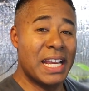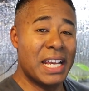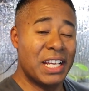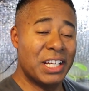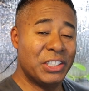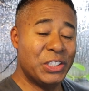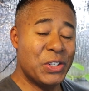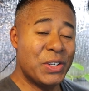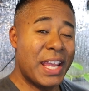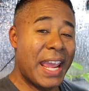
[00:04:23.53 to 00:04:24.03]

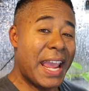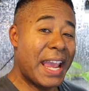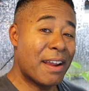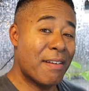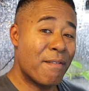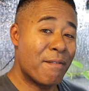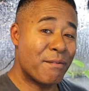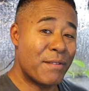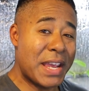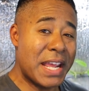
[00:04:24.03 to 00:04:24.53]
is you
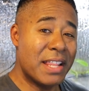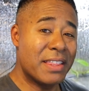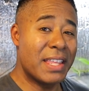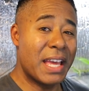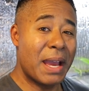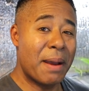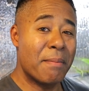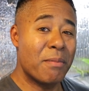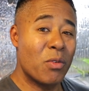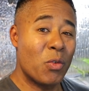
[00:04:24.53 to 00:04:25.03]
can feed
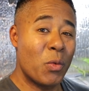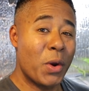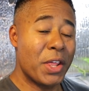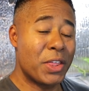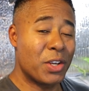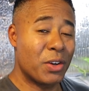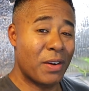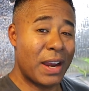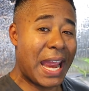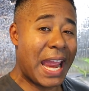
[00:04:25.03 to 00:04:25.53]
them
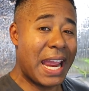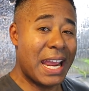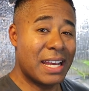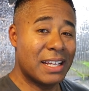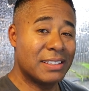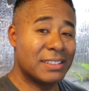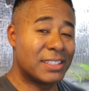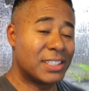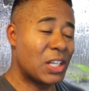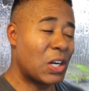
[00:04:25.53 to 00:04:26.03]
with your
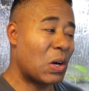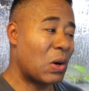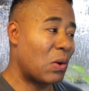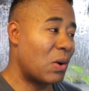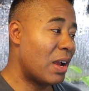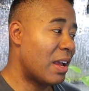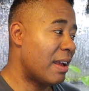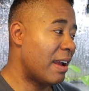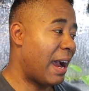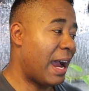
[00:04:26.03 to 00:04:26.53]
hand.
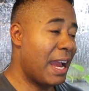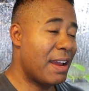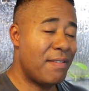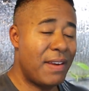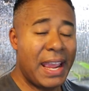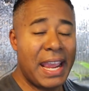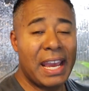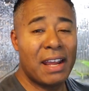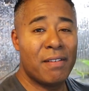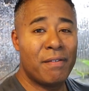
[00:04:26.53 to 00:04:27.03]
So I've
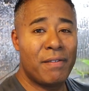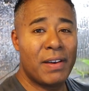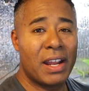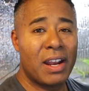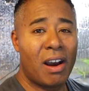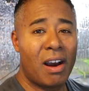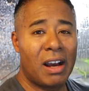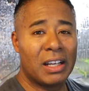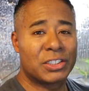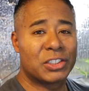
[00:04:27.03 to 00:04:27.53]
hand
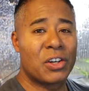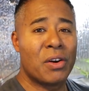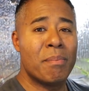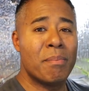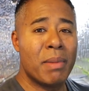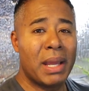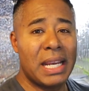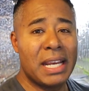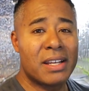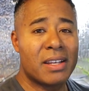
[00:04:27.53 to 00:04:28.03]
fed Oscar
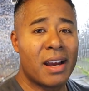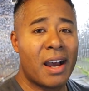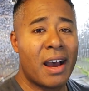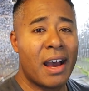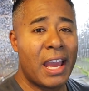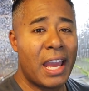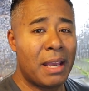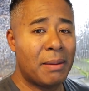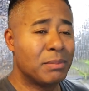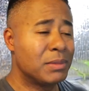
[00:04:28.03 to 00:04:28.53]
many
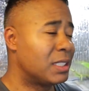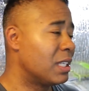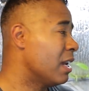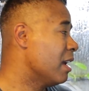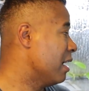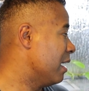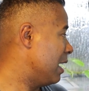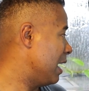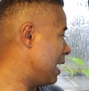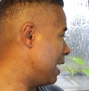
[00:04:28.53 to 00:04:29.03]
times,
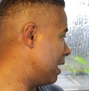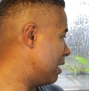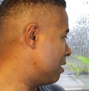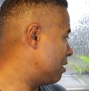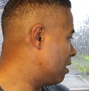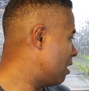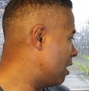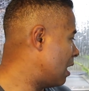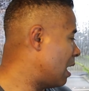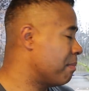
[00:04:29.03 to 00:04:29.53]

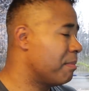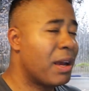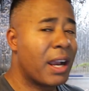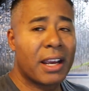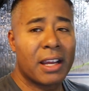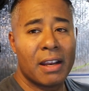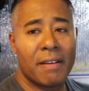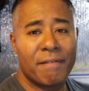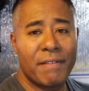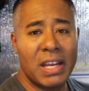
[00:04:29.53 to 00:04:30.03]
and I'm
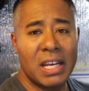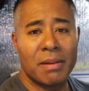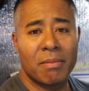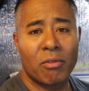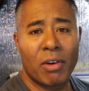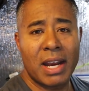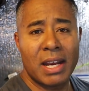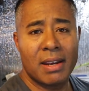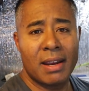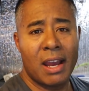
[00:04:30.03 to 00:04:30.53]
not gonna feed
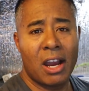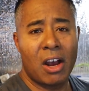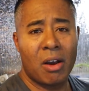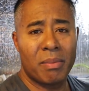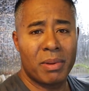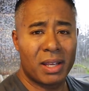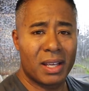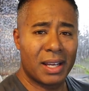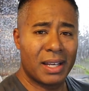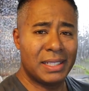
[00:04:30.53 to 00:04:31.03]
him right now
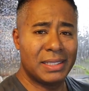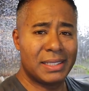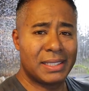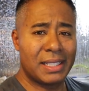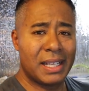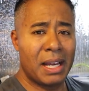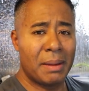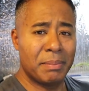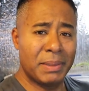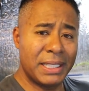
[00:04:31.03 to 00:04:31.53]

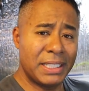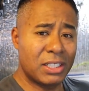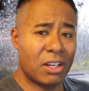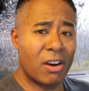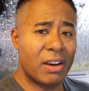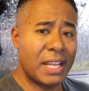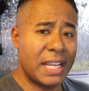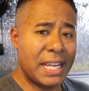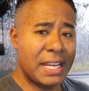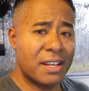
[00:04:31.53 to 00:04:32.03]
because he's
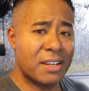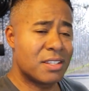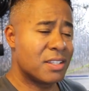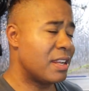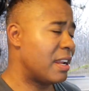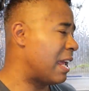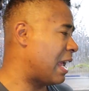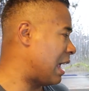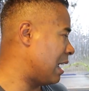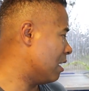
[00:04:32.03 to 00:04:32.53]
already eaten
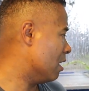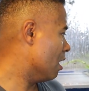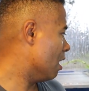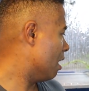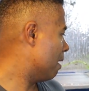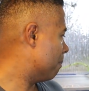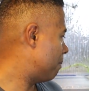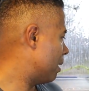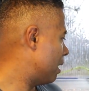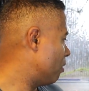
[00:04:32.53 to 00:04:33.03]
today.
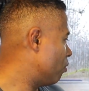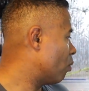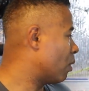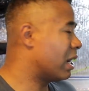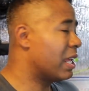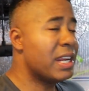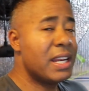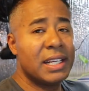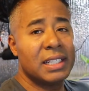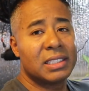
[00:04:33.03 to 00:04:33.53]
But
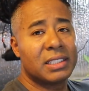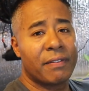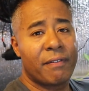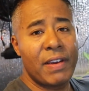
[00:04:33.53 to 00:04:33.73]
when it is